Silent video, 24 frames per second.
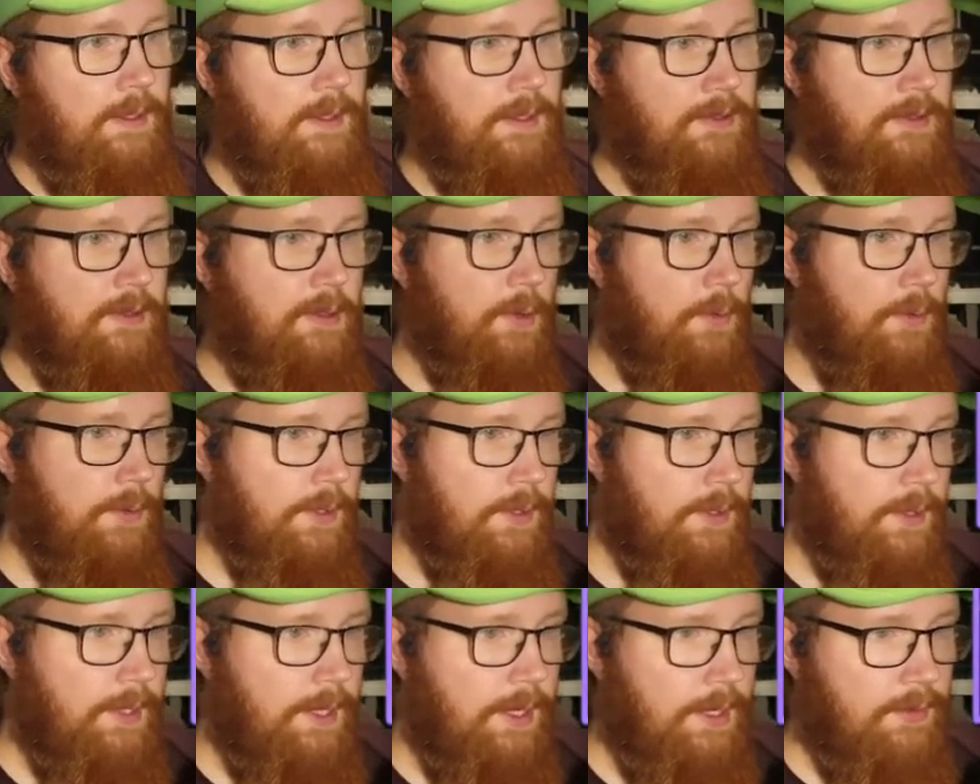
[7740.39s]
Let's go to
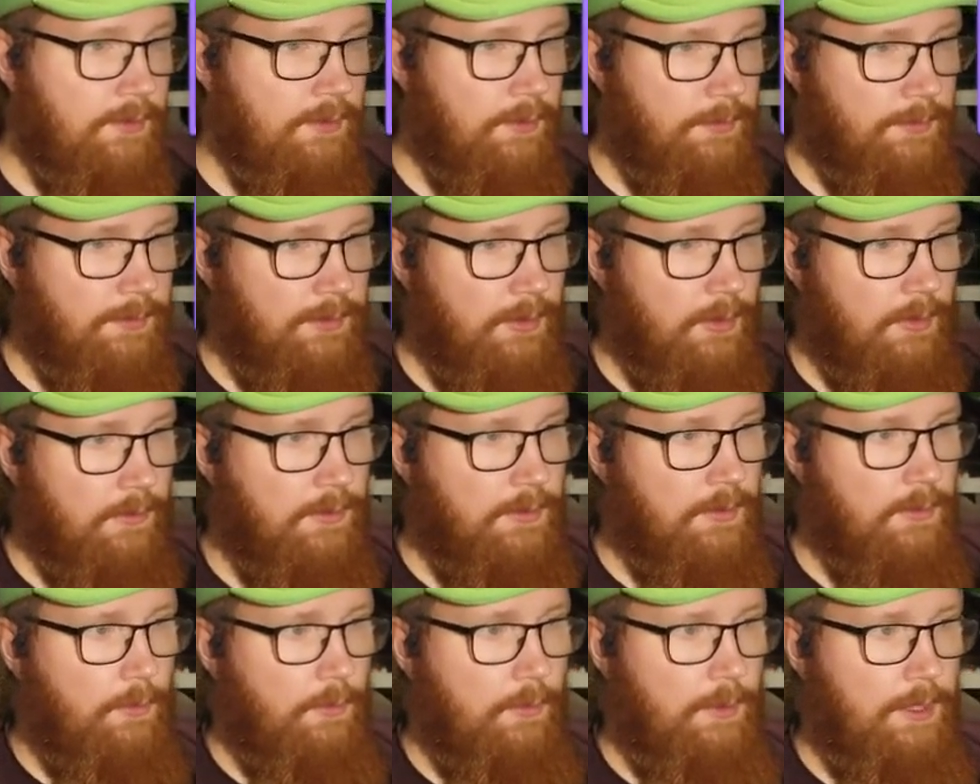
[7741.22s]
the nearest
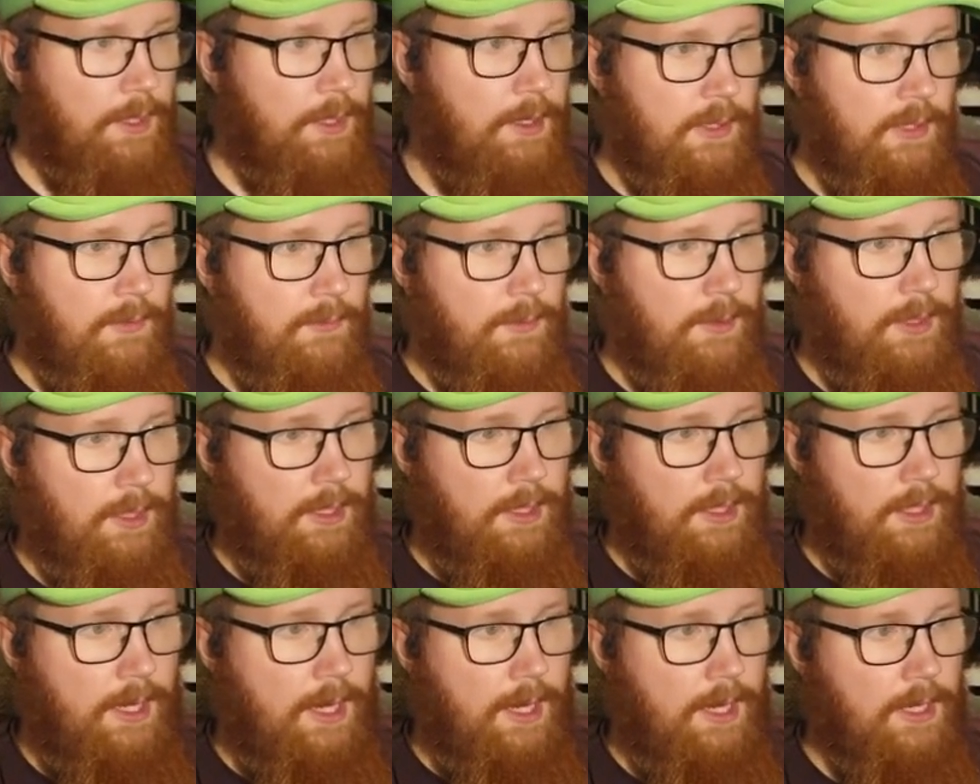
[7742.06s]
observatory, see if we
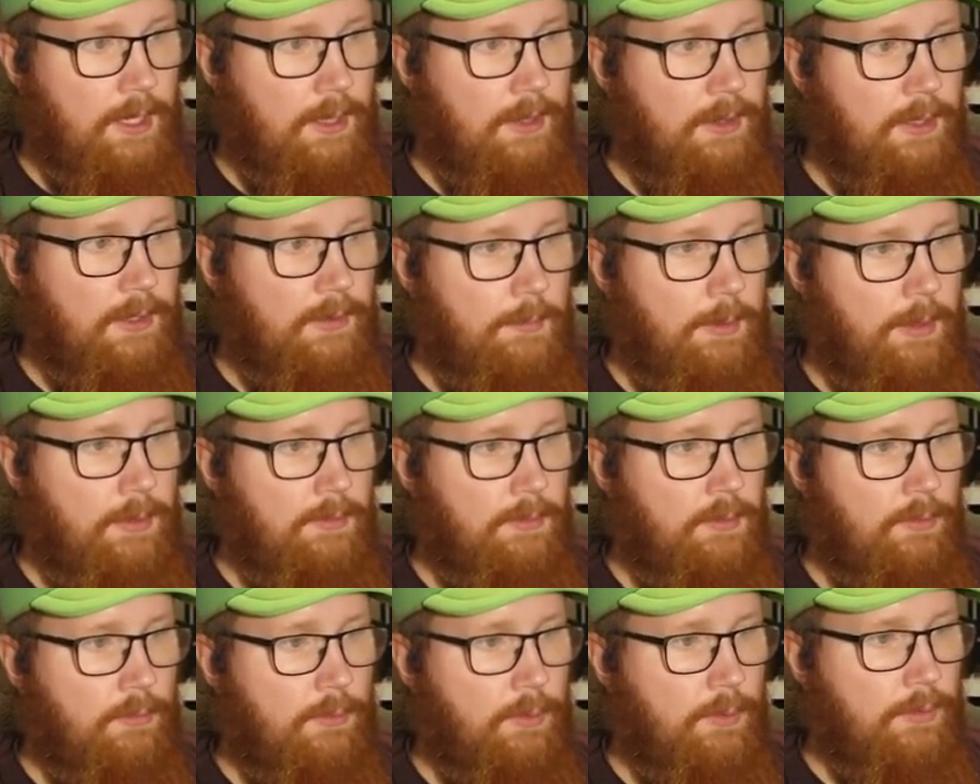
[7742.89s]
can get anything
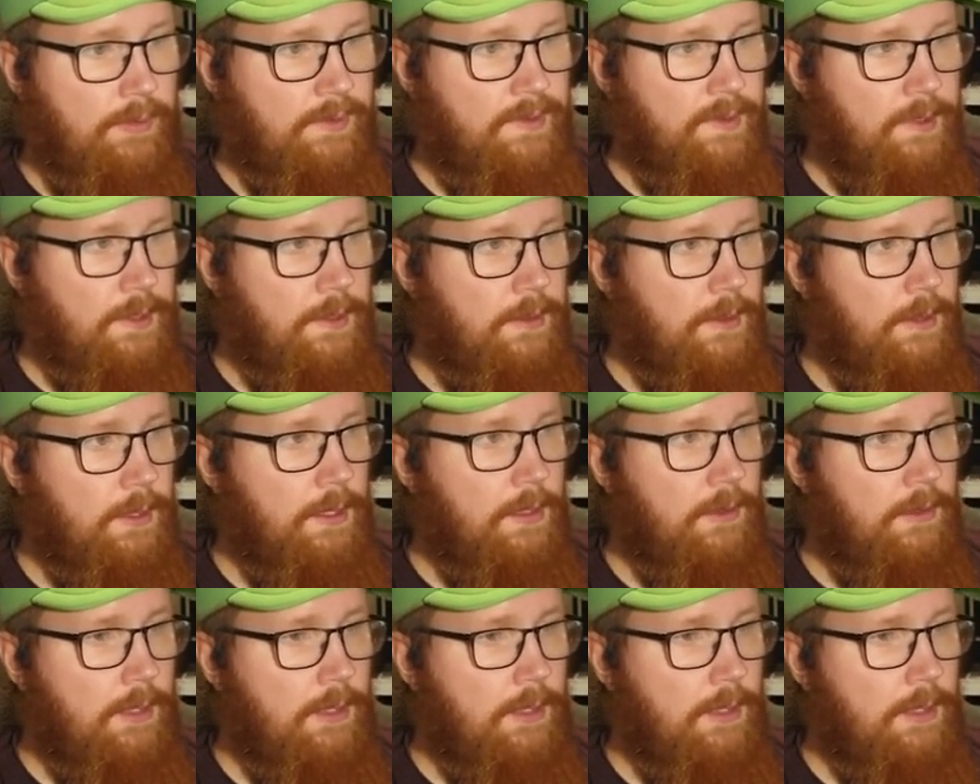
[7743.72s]
about the royal seed there.